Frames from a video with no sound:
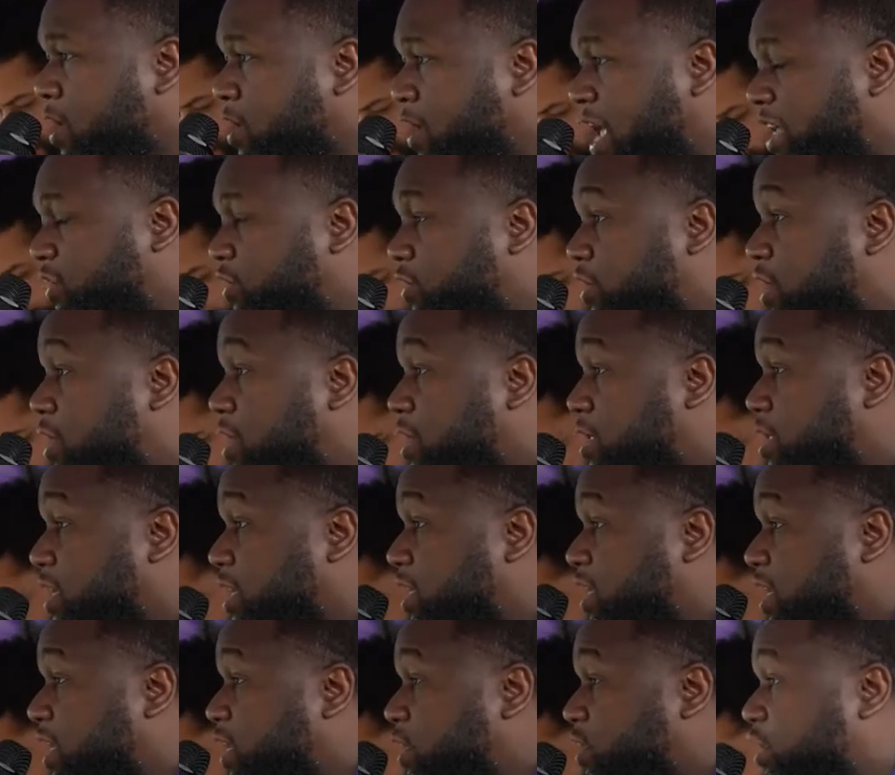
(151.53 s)
That's dealing
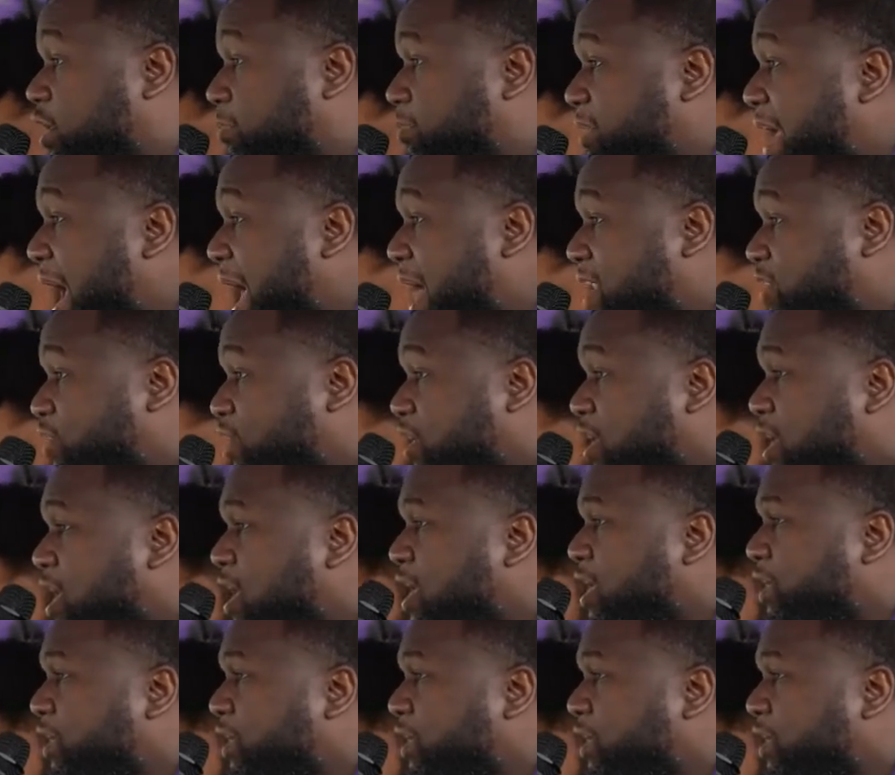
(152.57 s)
in Egyptology.